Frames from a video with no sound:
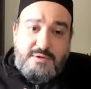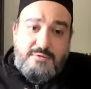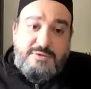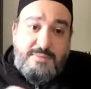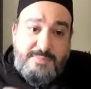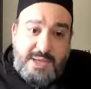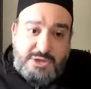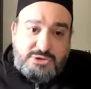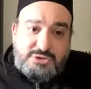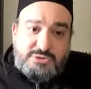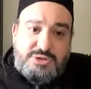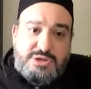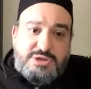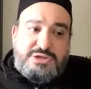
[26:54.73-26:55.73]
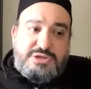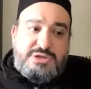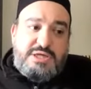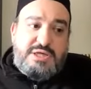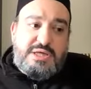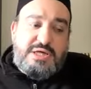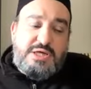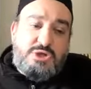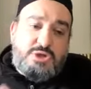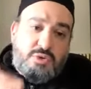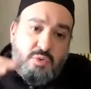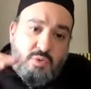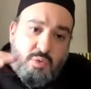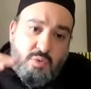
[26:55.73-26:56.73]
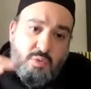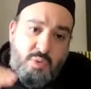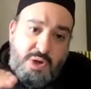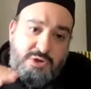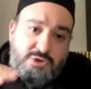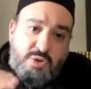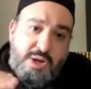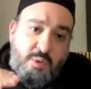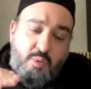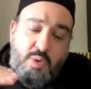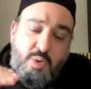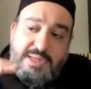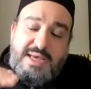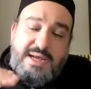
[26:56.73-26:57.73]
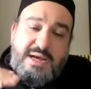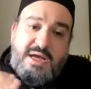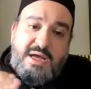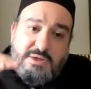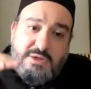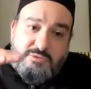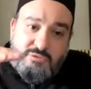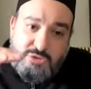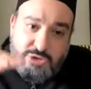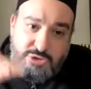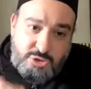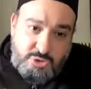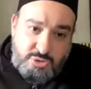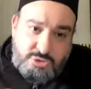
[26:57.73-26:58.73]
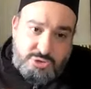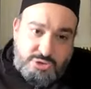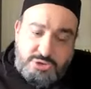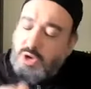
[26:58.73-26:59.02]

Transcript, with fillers: the measuring stick is what do I, what can I reduce?